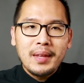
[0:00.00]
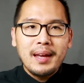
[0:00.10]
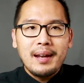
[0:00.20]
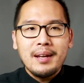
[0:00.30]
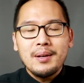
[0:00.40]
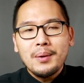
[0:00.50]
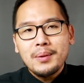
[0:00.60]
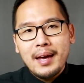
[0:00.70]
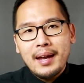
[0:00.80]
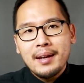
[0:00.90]
and I know
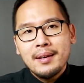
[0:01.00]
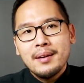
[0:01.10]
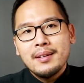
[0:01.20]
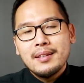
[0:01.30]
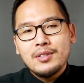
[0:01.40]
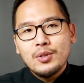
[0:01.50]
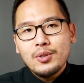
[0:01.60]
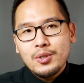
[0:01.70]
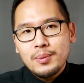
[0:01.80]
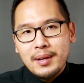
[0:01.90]
that this
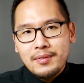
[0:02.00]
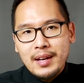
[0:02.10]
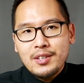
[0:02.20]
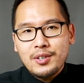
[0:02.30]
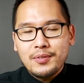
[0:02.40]
YouTube adventure